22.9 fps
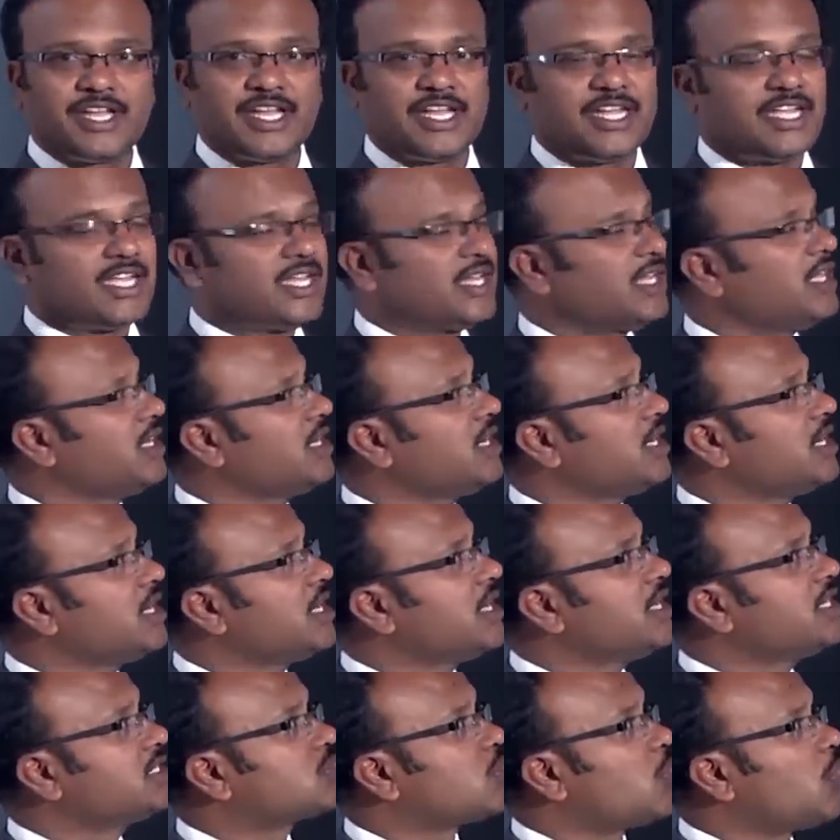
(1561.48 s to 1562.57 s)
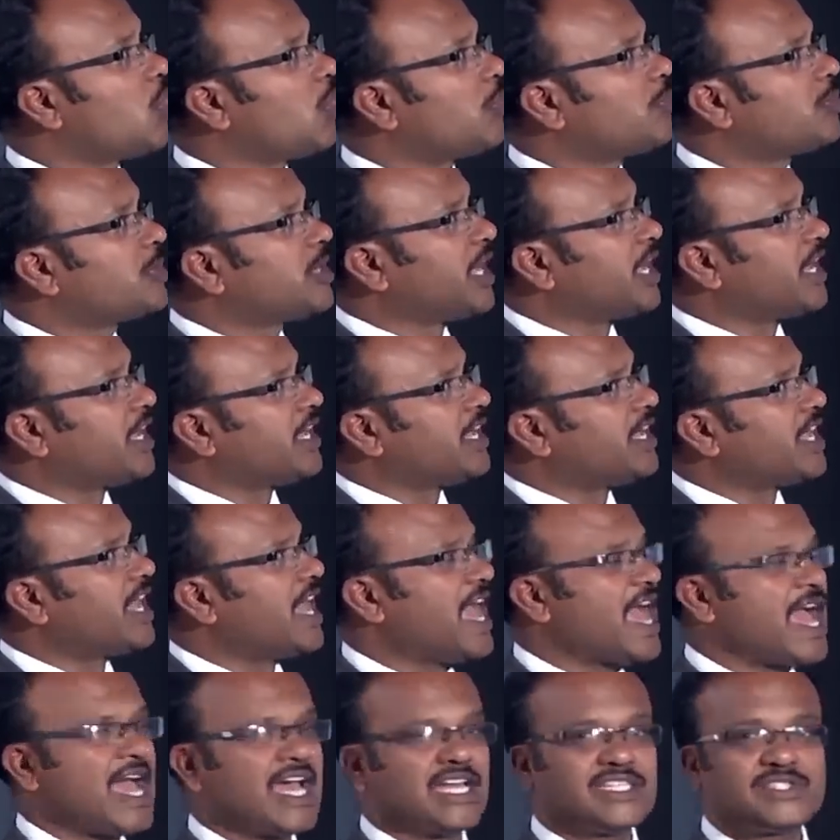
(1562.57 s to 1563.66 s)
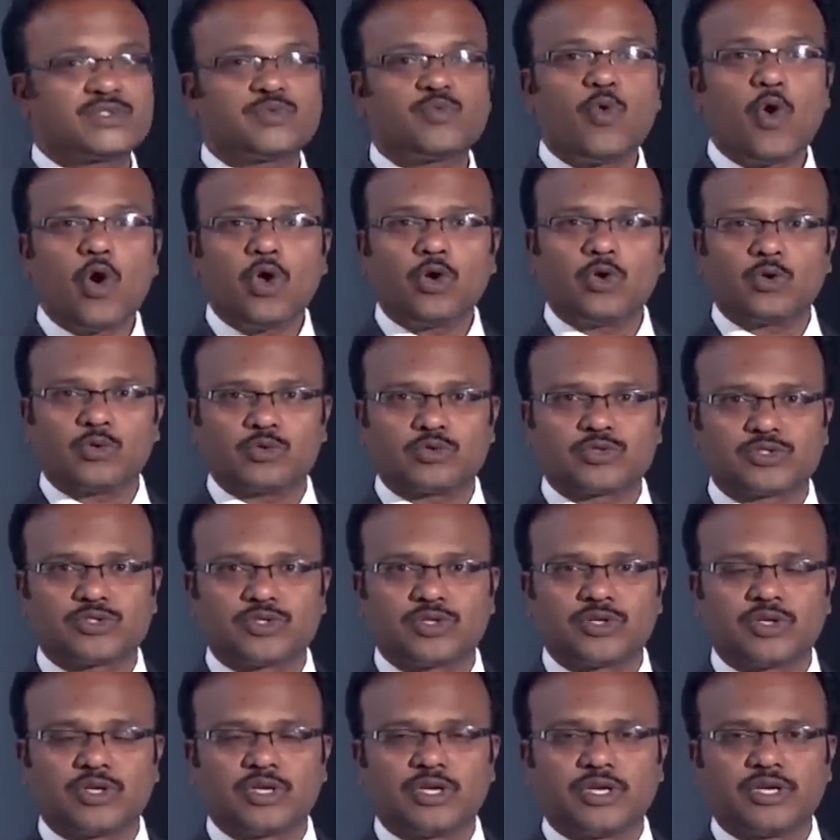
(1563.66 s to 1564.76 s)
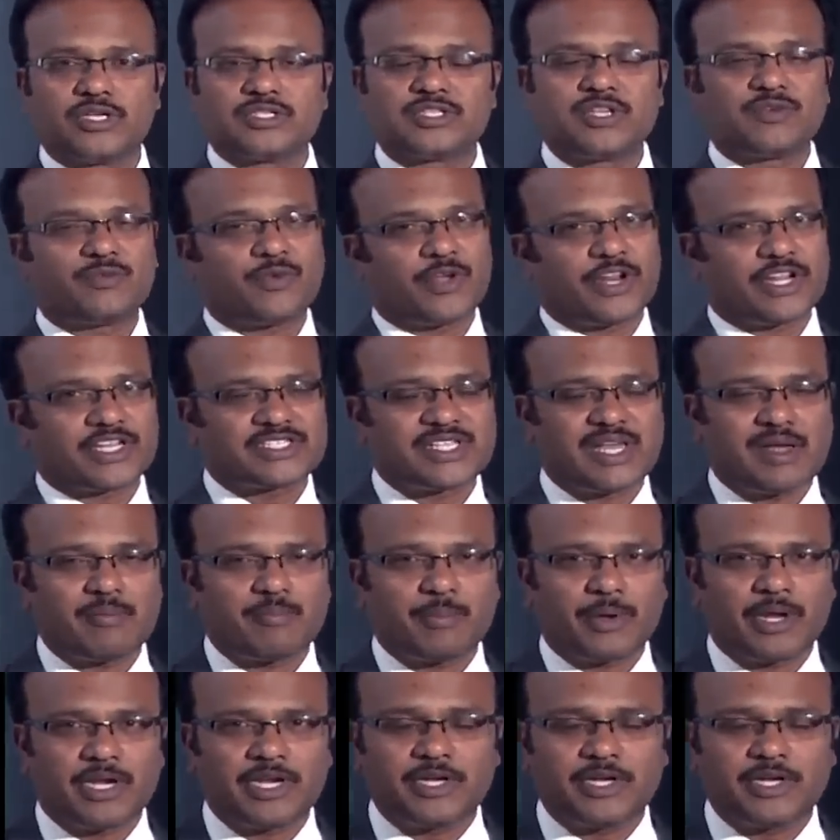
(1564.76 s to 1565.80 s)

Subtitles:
T, is obtained as follows. See, for example,